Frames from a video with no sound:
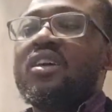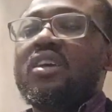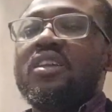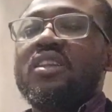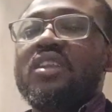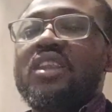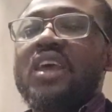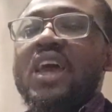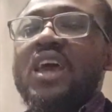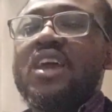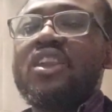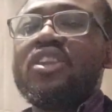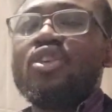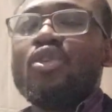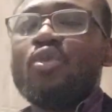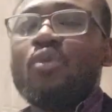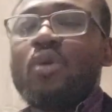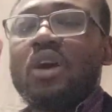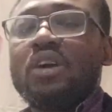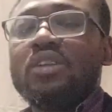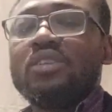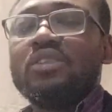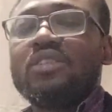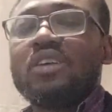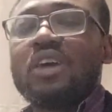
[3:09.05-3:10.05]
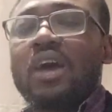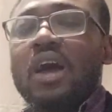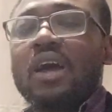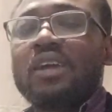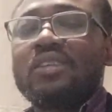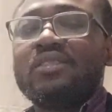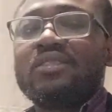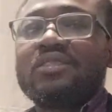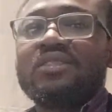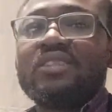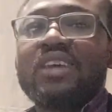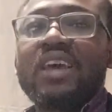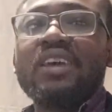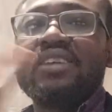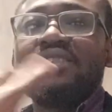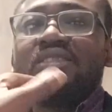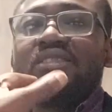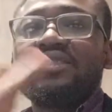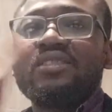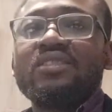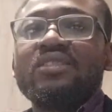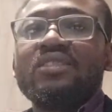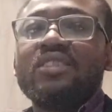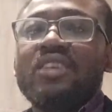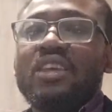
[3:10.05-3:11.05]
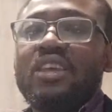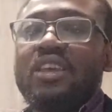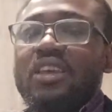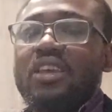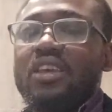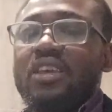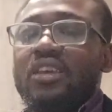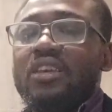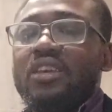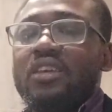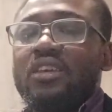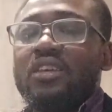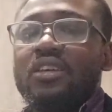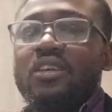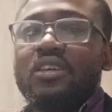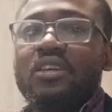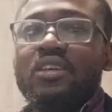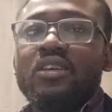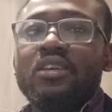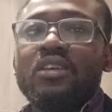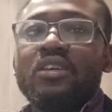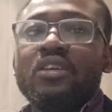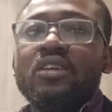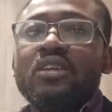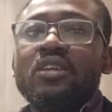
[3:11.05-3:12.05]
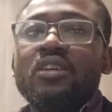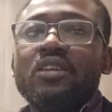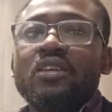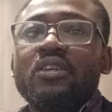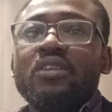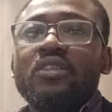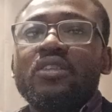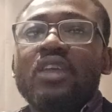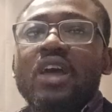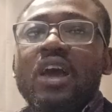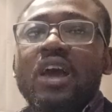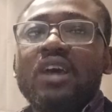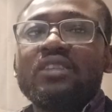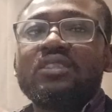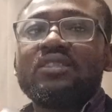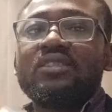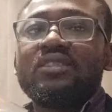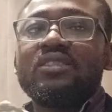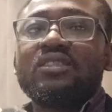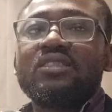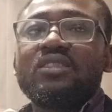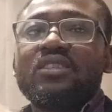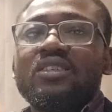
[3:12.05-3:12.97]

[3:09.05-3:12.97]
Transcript: Then you want to assess that